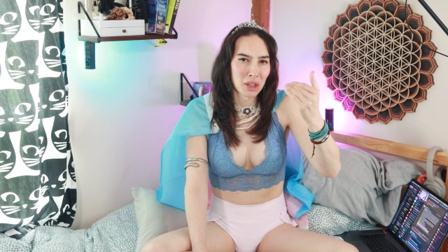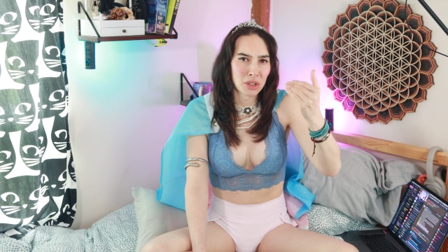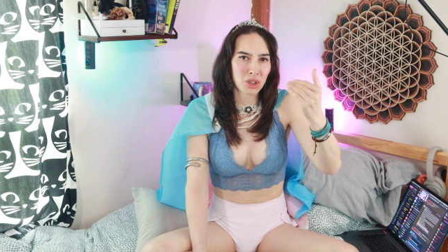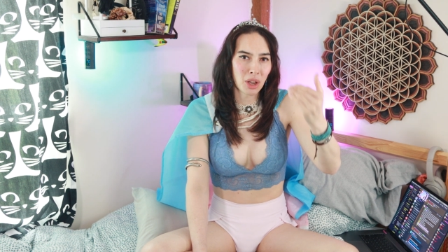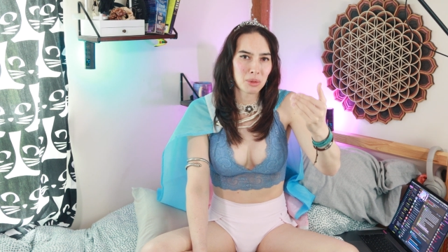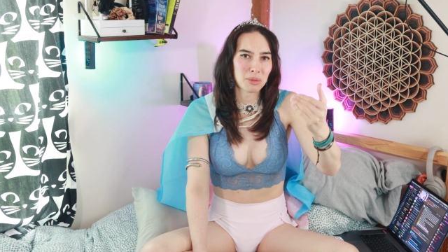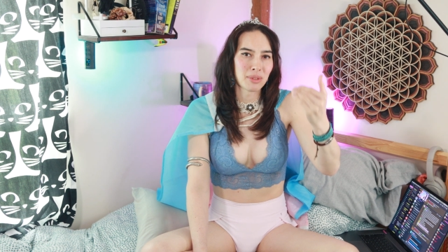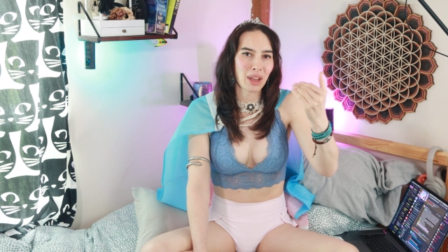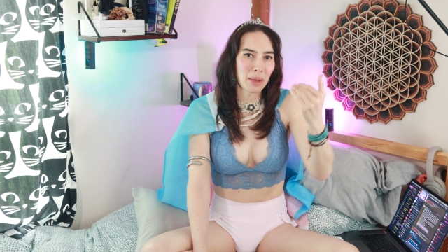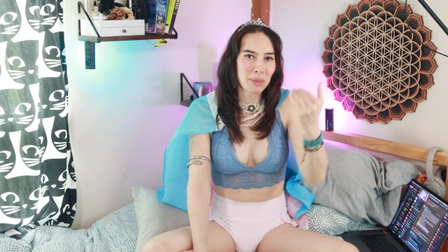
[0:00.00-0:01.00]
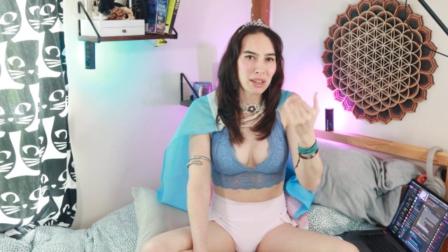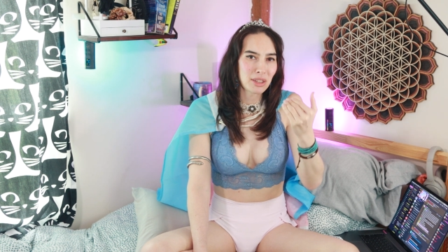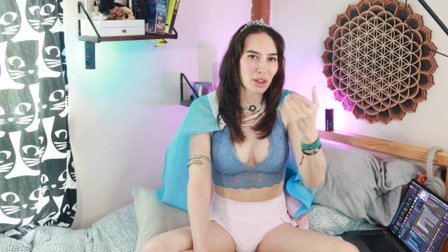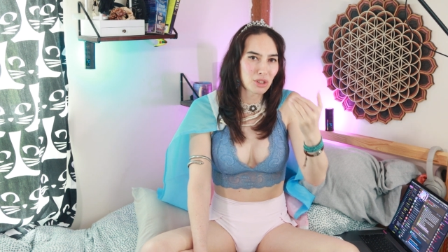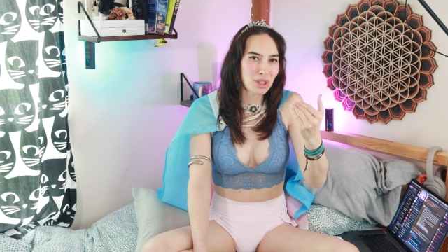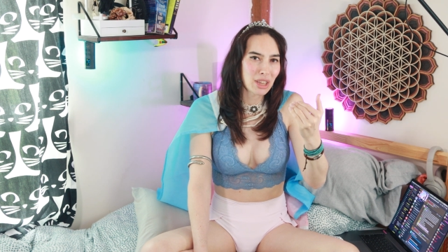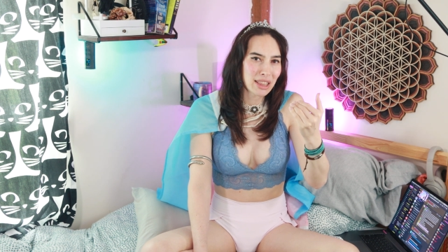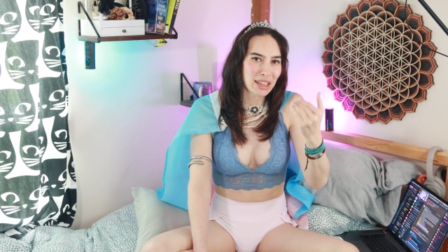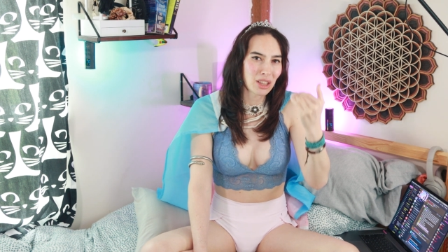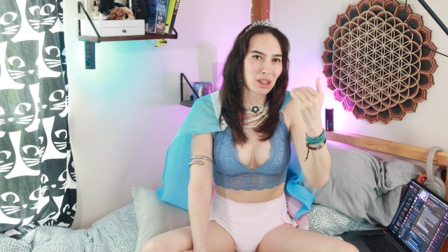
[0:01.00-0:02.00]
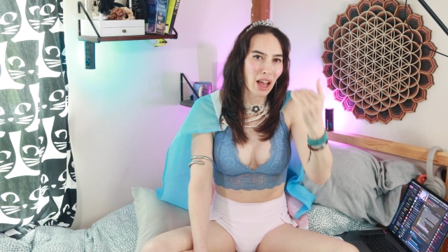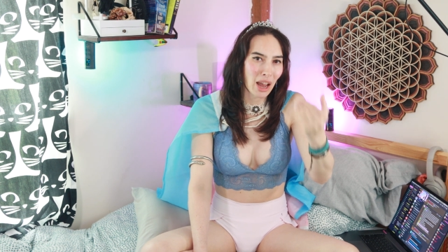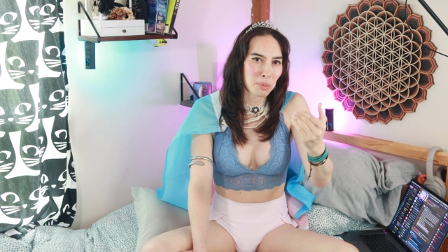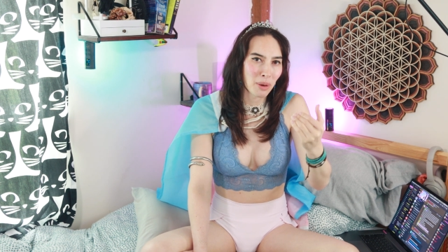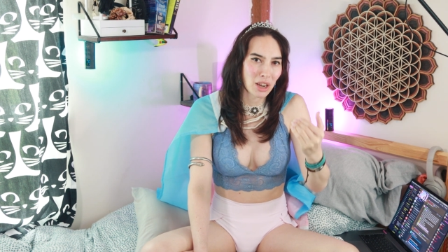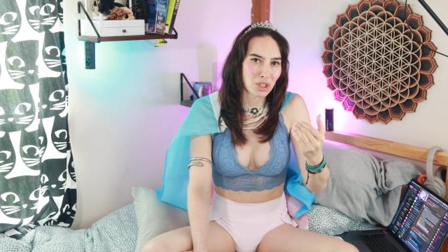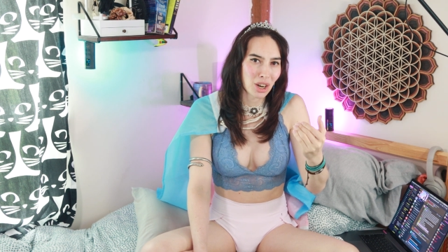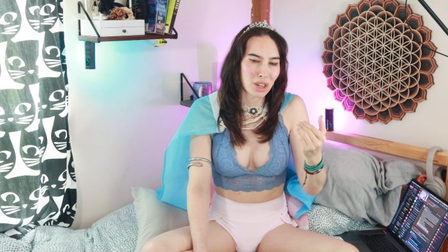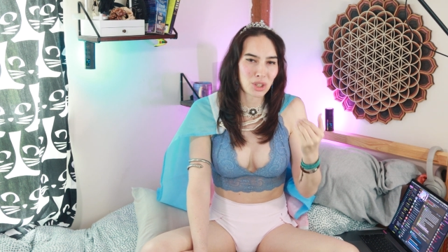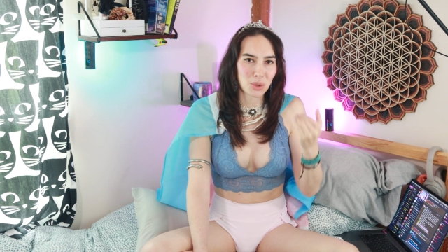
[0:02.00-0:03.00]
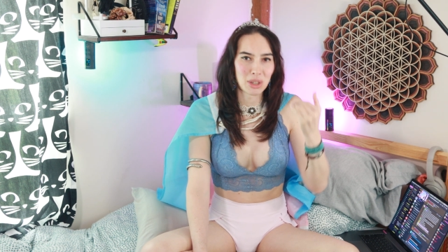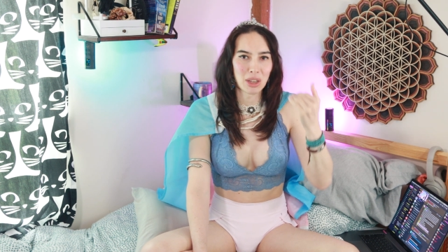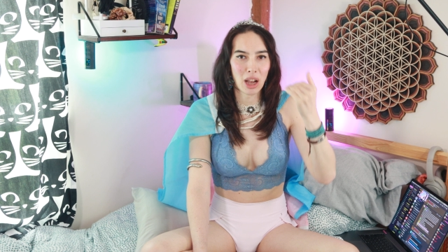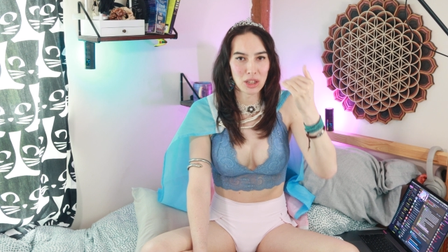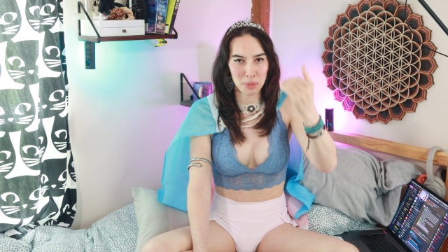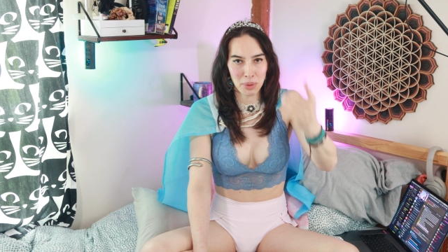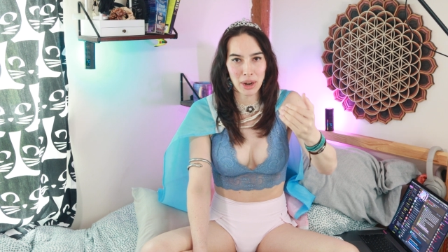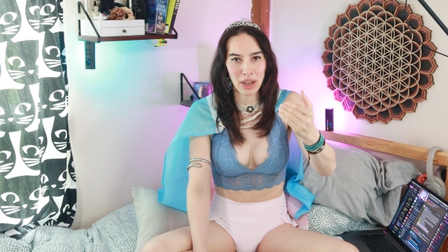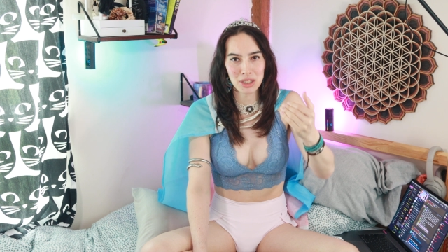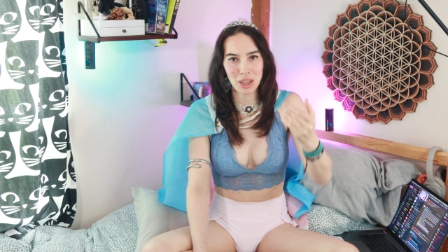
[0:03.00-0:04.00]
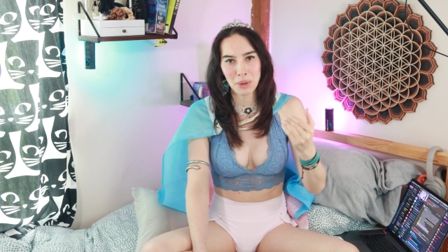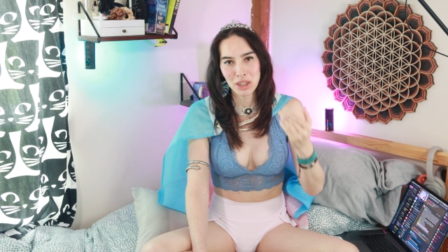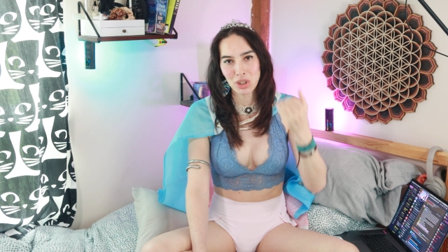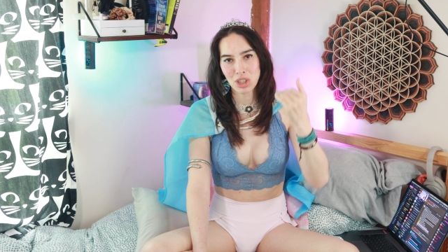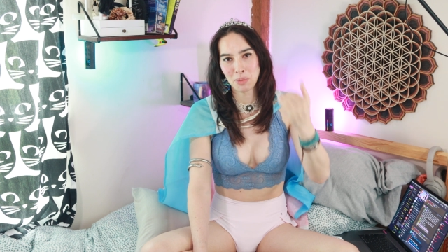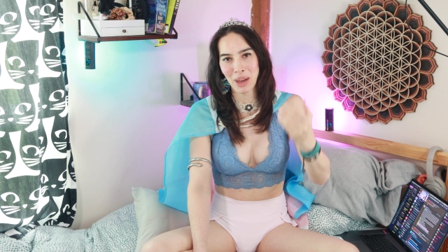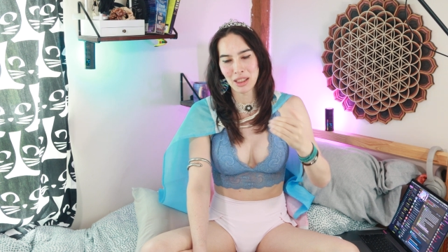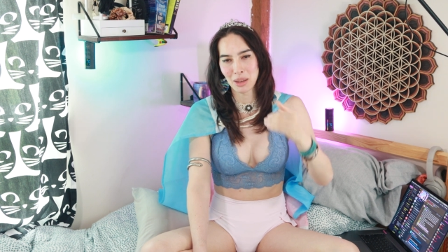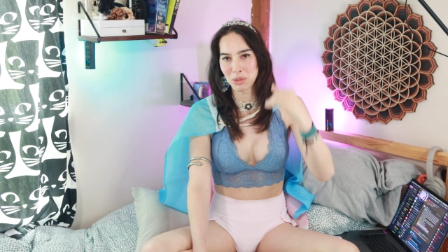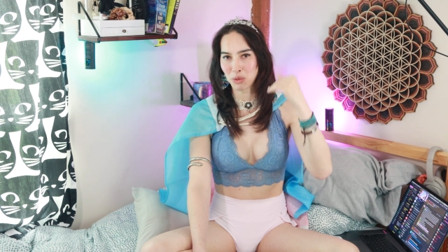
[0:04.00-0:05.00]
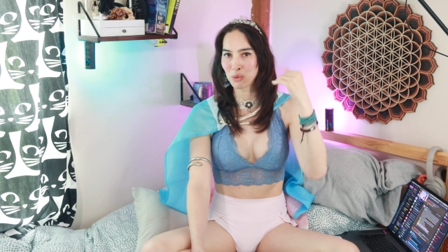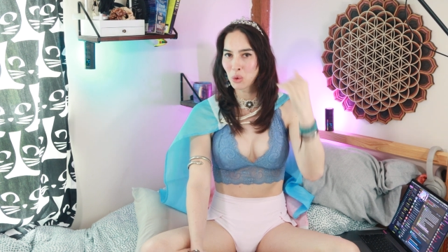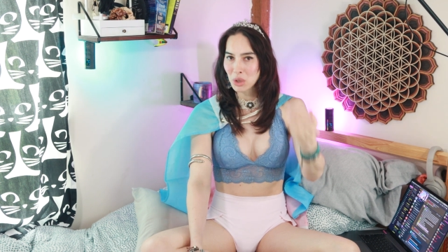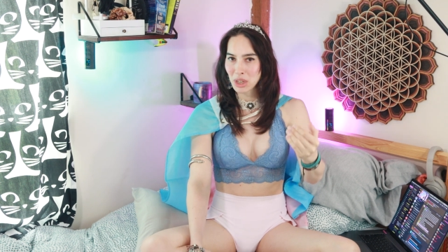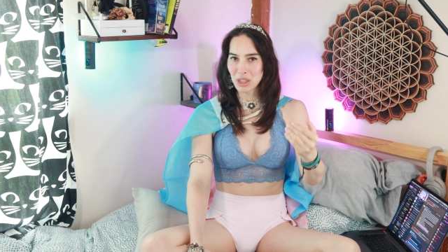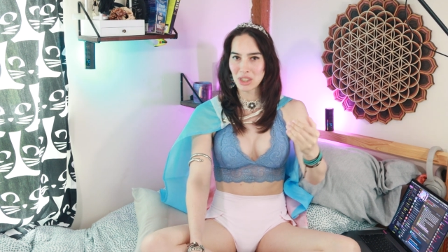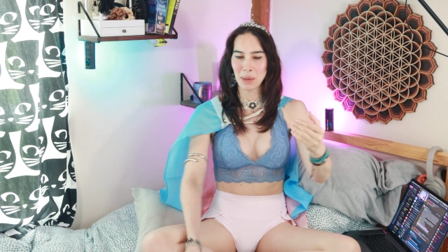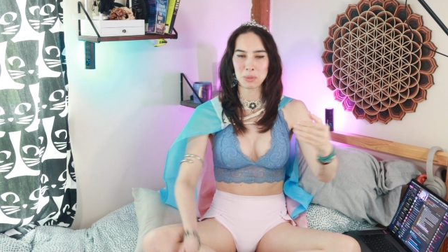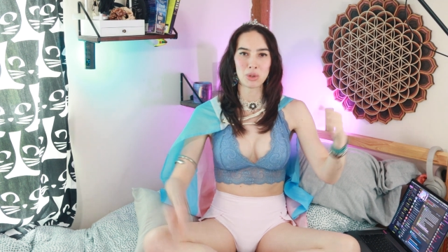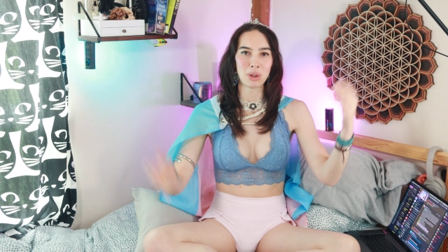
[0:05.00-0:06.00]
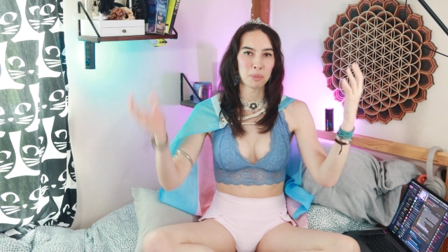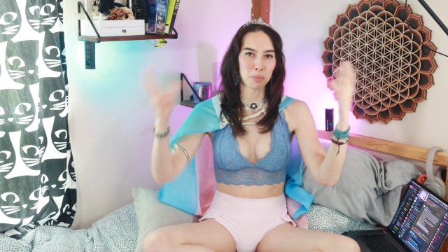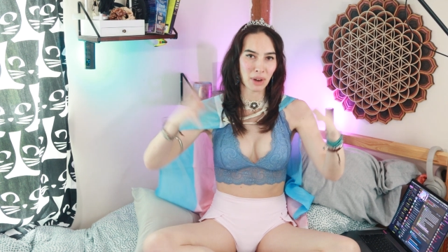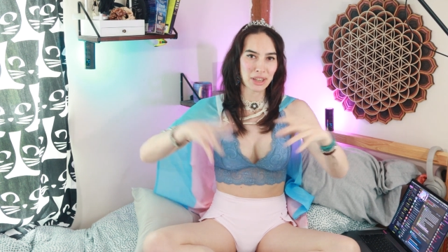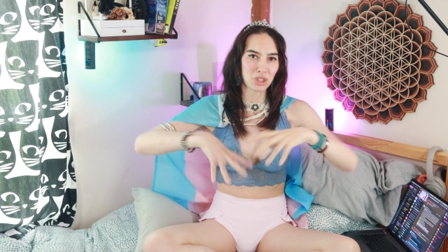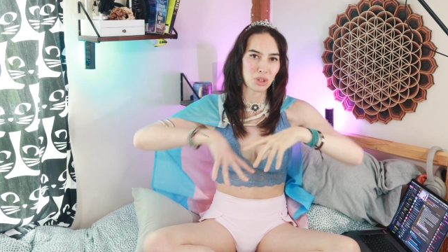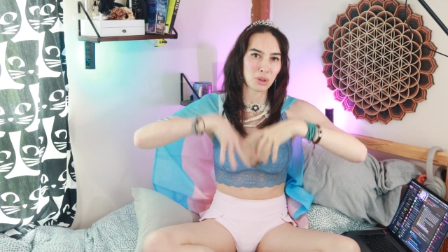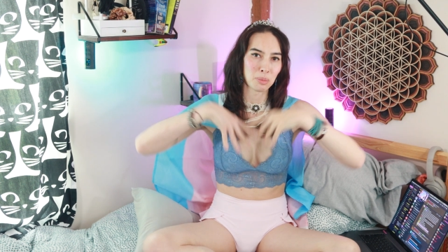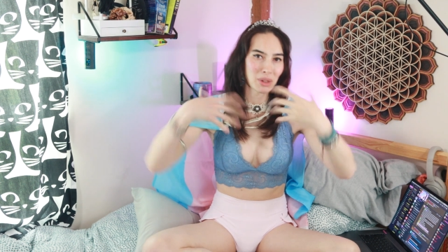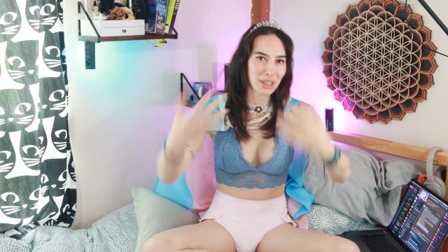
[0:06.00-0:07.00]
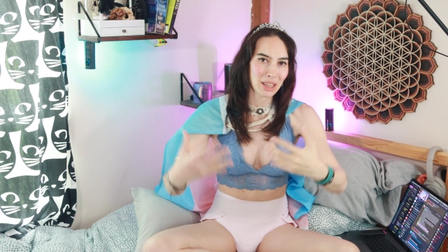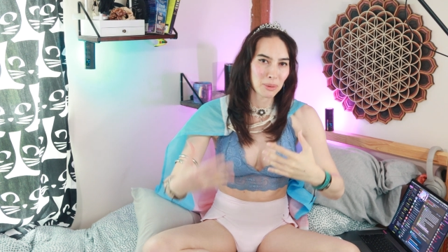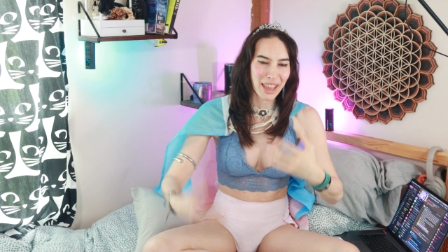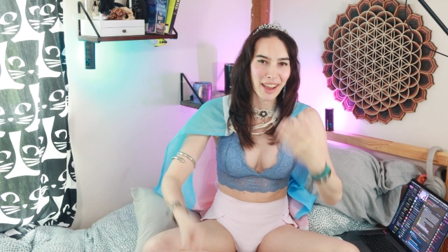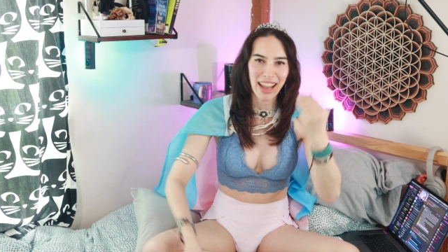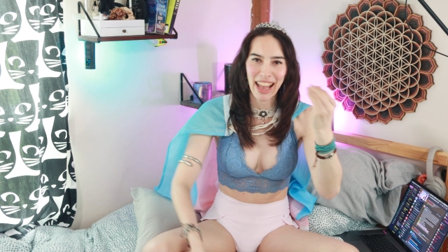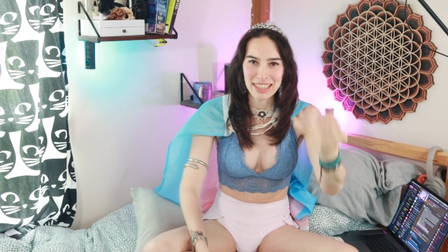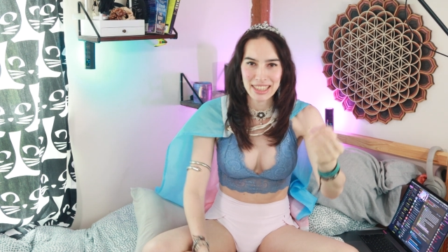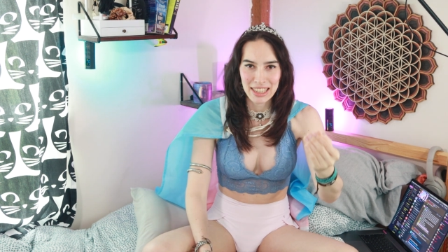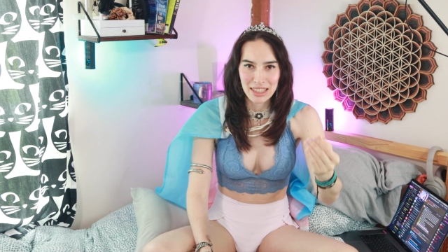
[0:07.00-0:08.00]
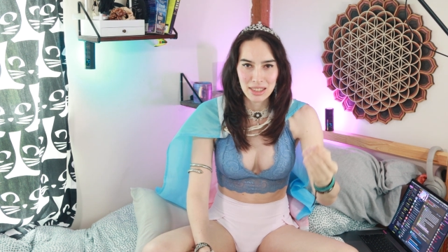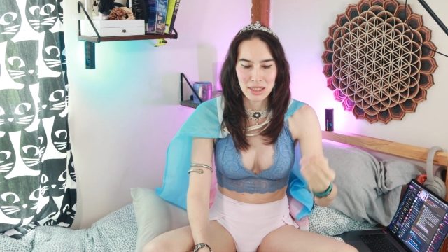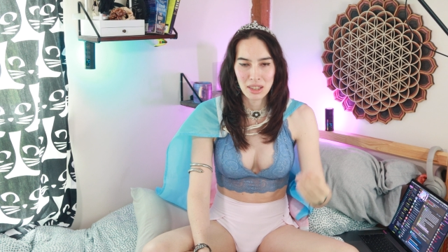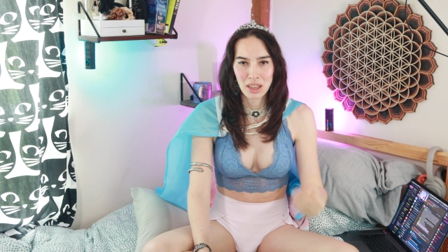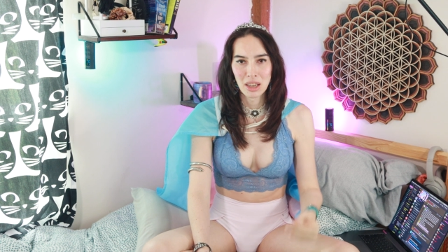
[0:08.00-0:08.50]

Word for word: So I mean, don't you think that's a lot of pressure to to put on someone to expect them to fully accept you and embrace you completely without hesitance?